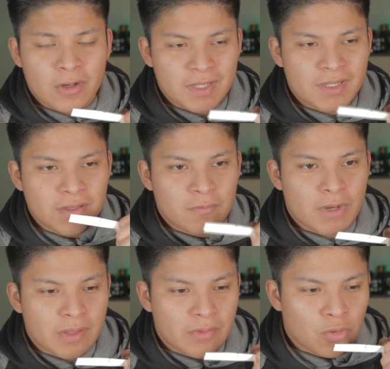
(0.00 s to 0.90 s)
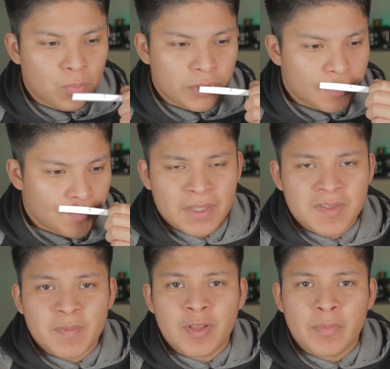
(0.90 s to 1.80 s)
gardenia right in the opening. I
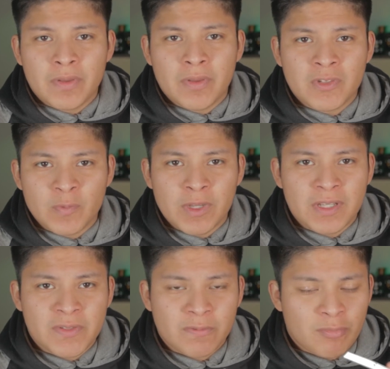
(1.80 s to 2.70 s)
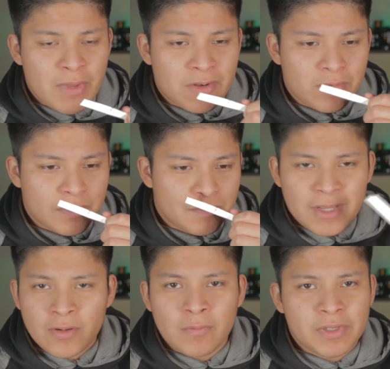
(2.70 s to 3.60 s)
can smell a bit of the sweetness from the mandarin.
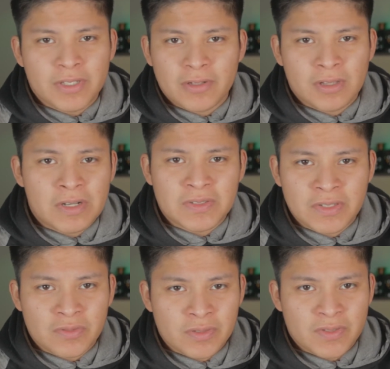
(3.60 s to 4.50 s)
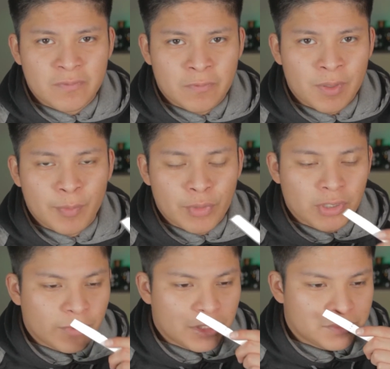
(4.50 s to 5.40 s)
I don't really get a lot of citrus from the
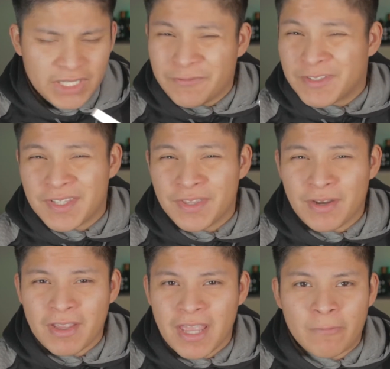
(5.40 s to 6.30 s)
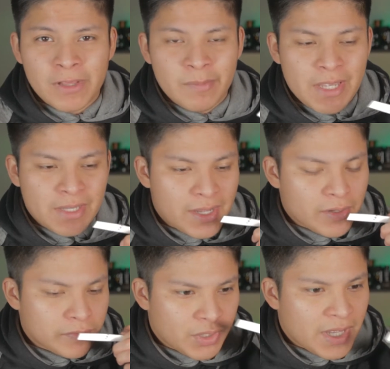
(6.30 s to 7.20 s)
bergamot. If it's in there, I can't really make it
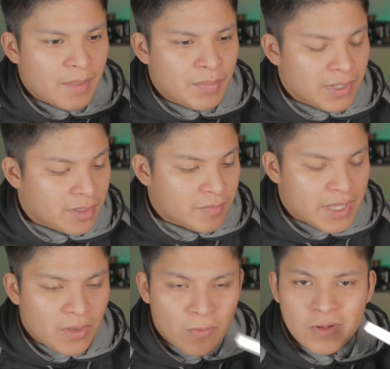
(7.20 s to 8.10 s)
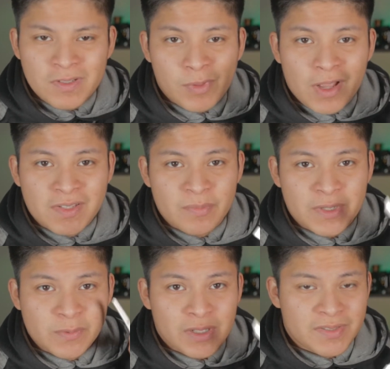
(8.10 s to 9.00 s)
out. But yeah, I pick up that orange blossom
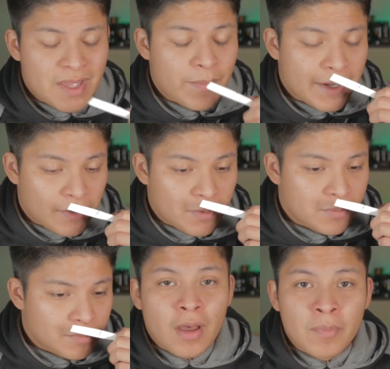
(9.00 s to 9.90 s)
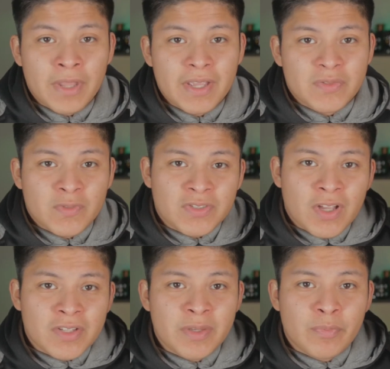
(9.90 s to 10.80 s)
as well as that mandarin. Up next,
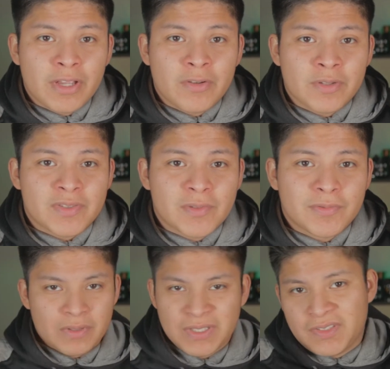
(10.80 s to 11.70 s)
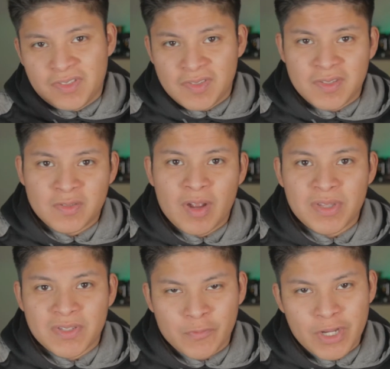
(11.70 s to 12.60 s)
Versace Bright Crystal. This is just described
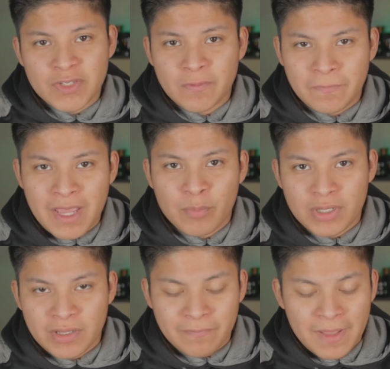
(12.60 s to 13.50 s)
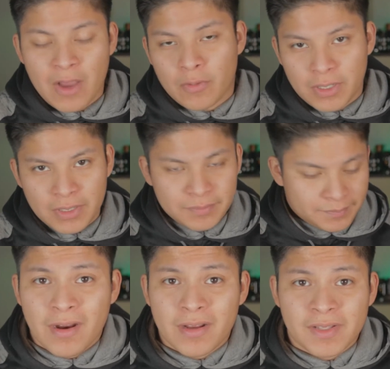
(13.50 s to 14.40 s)
as fresh, vibrant, and flowery.
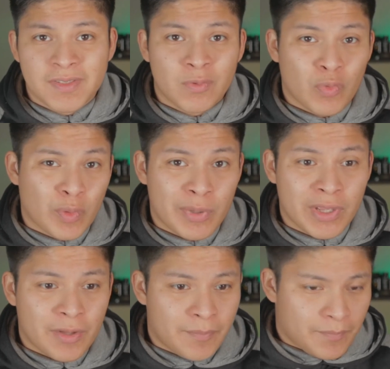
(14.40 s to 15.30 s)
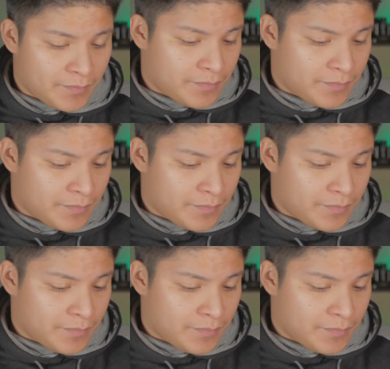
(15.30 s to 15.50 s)
All right, let's see what we pick up.